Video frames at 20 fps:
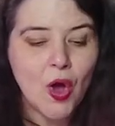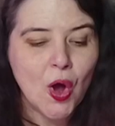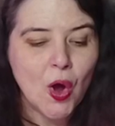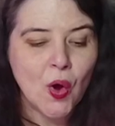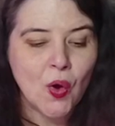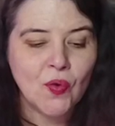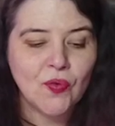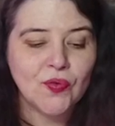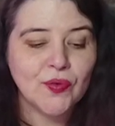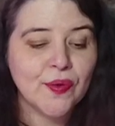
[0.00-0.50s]

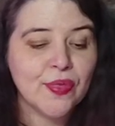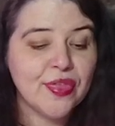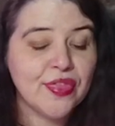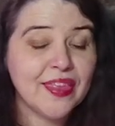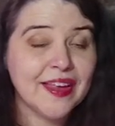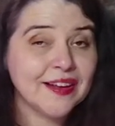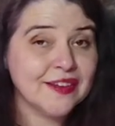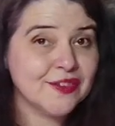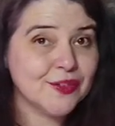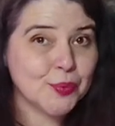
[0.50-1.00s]
over
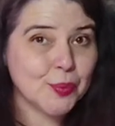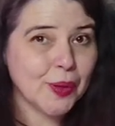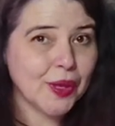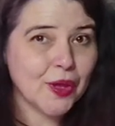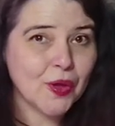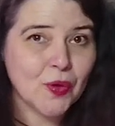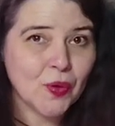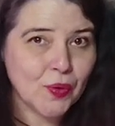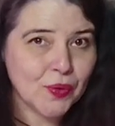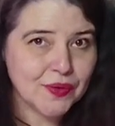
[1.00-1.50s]
things we
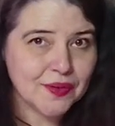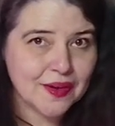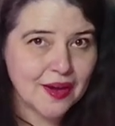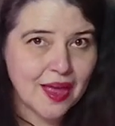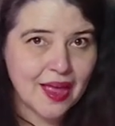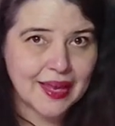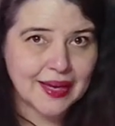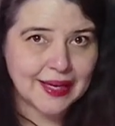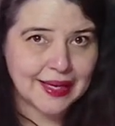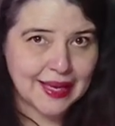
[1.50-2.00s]
could
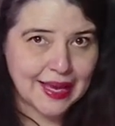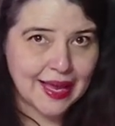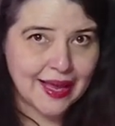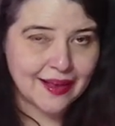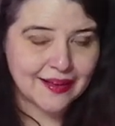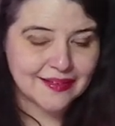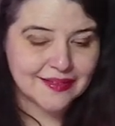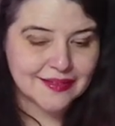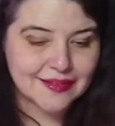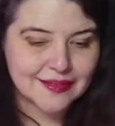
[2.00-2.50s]
not
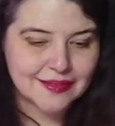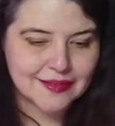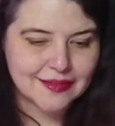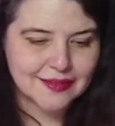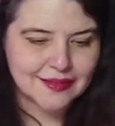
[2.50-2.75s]
guess.